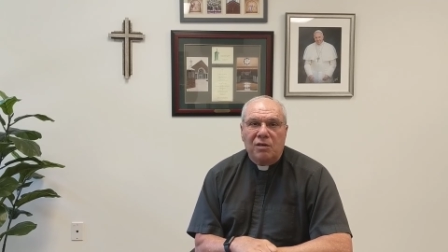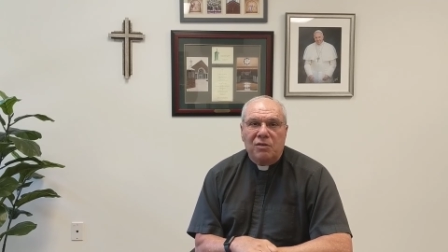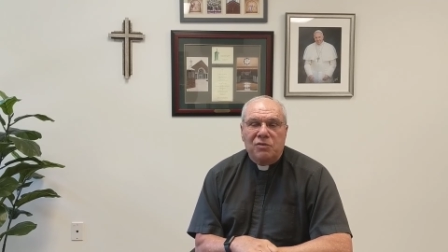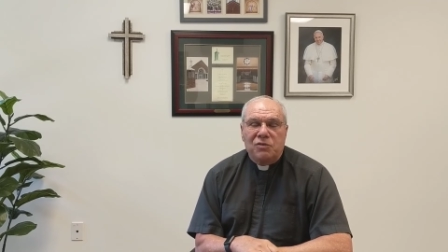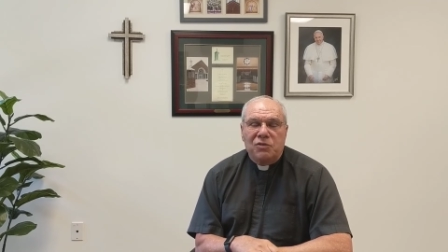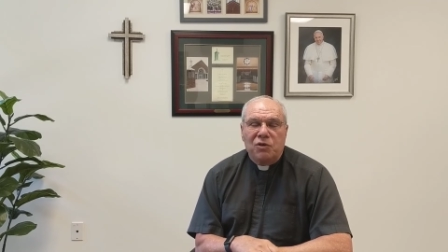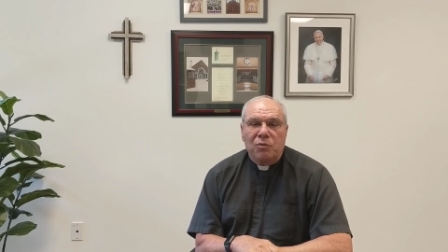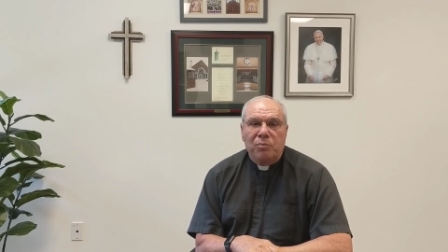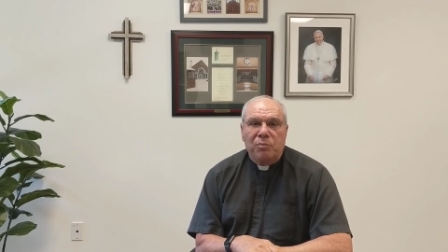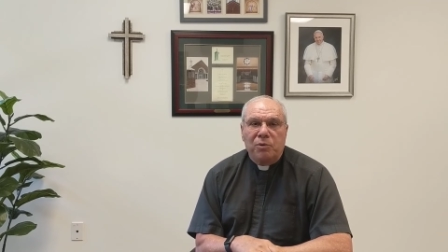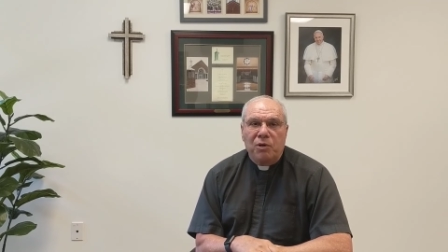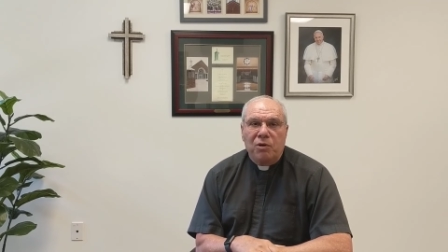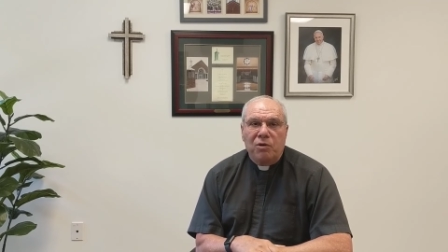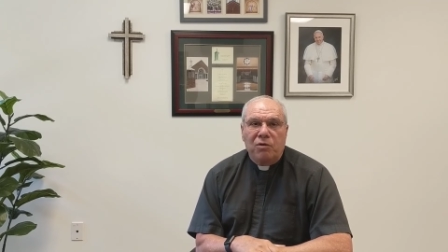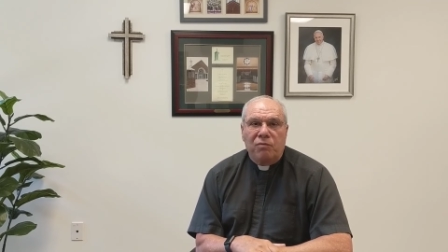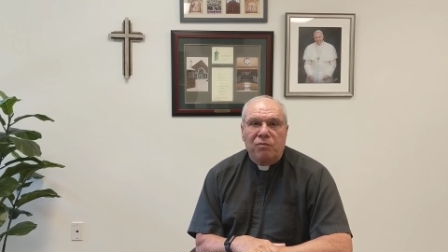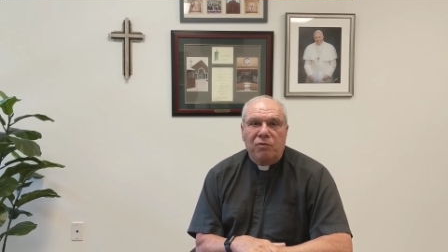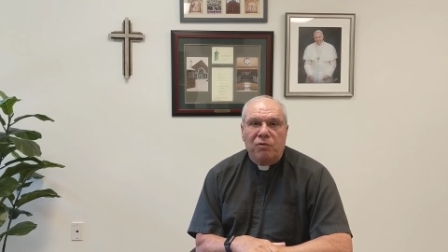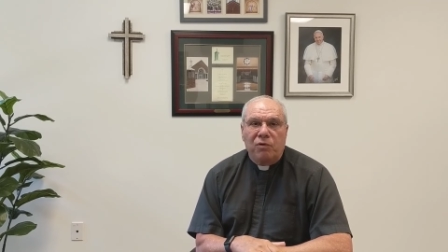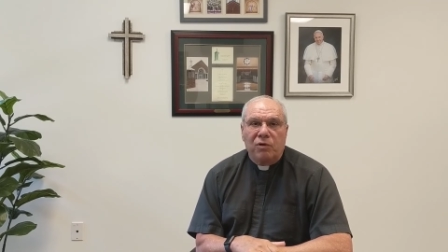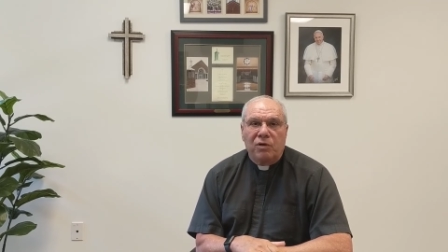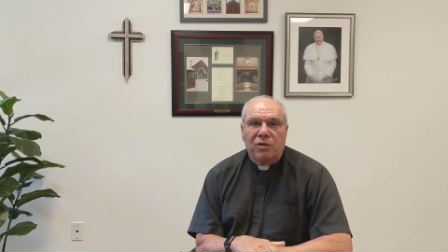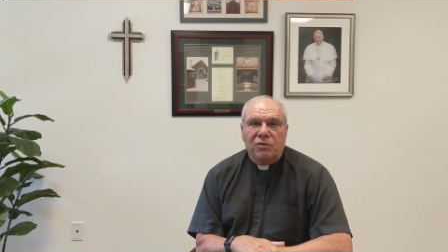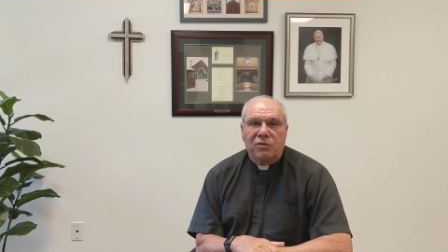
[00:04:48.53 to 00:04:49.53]
is so
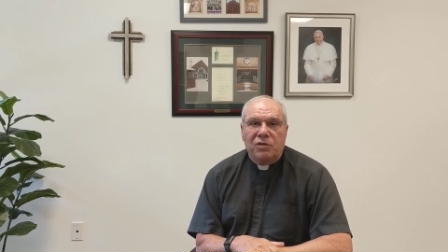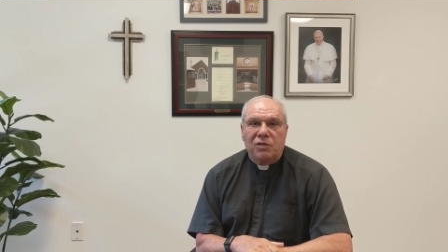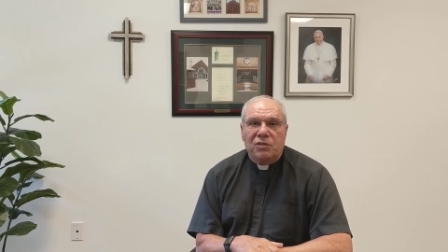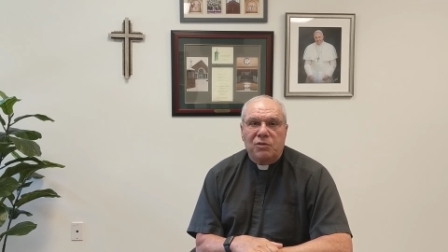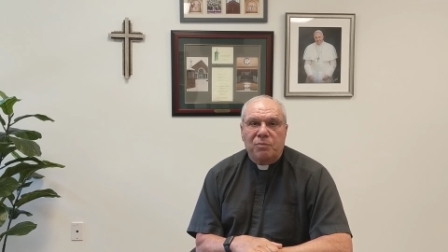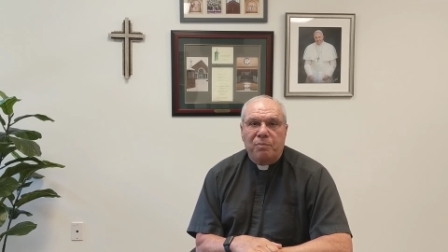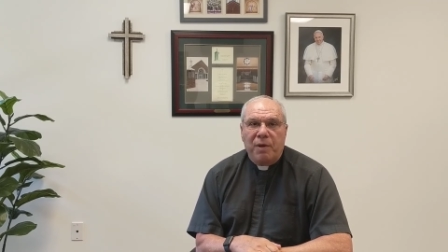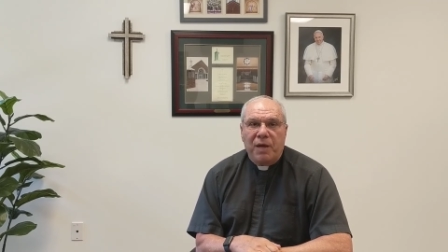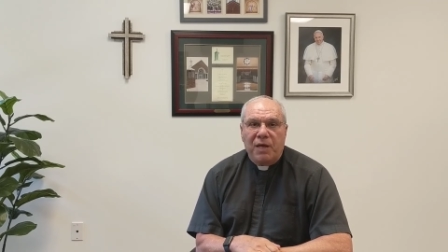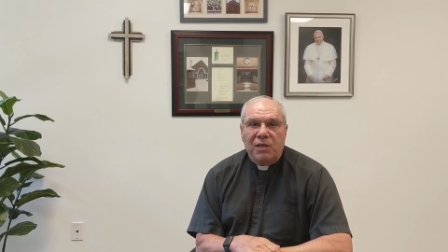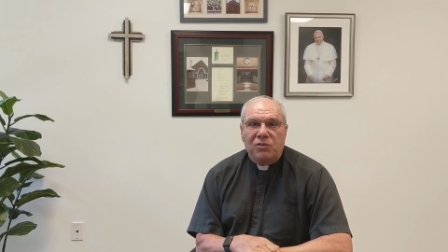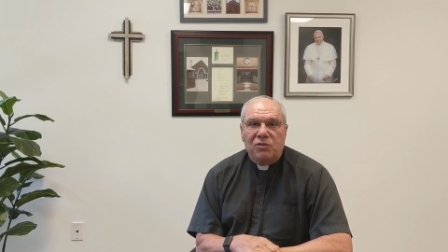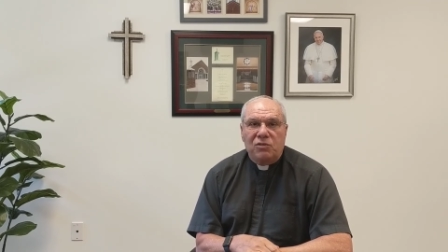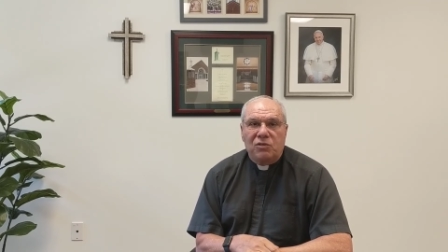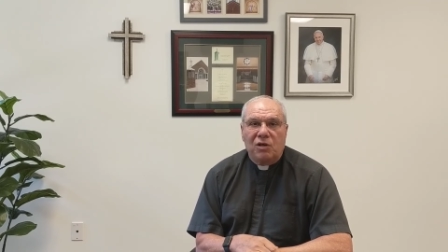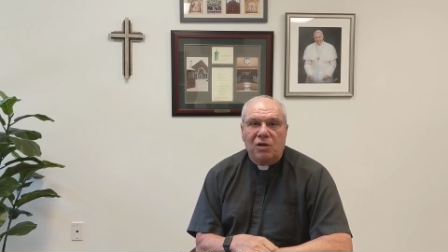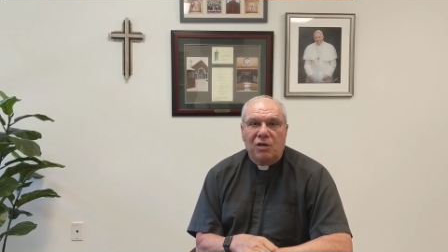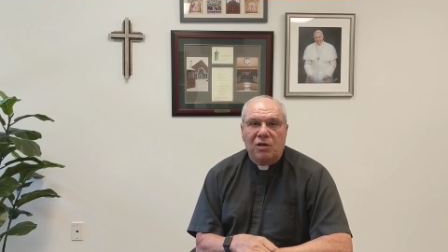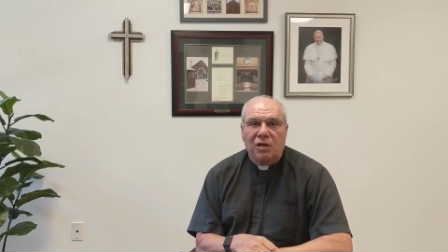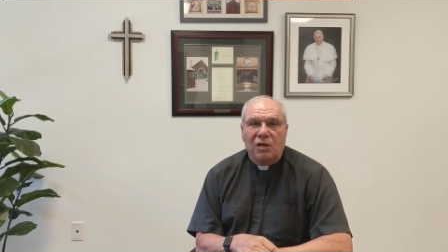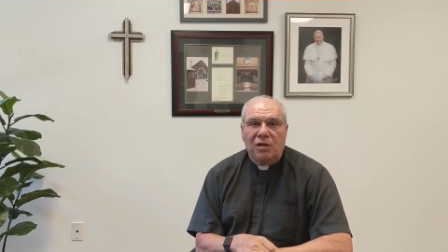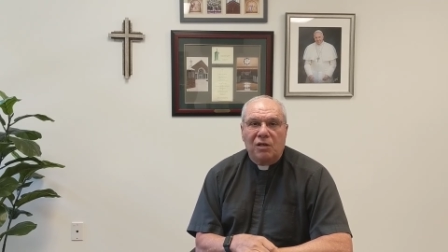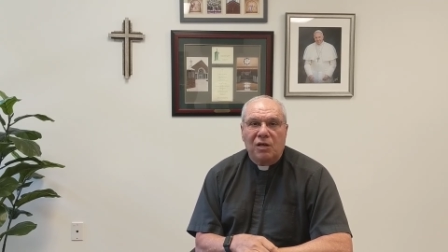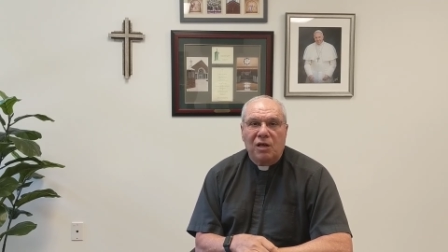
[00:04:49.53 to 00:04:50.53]
beautiful because it's based
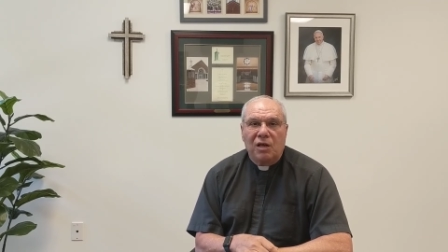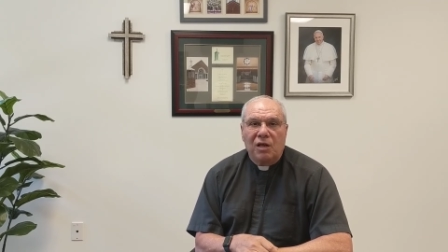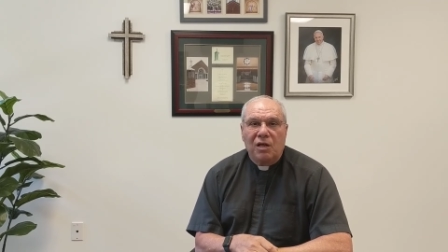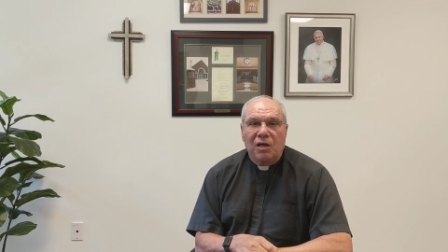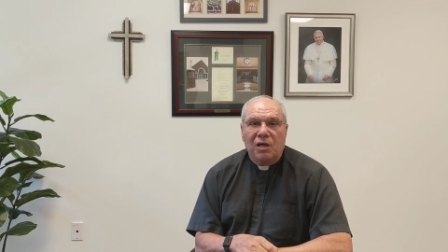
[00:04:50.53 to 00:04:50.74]
on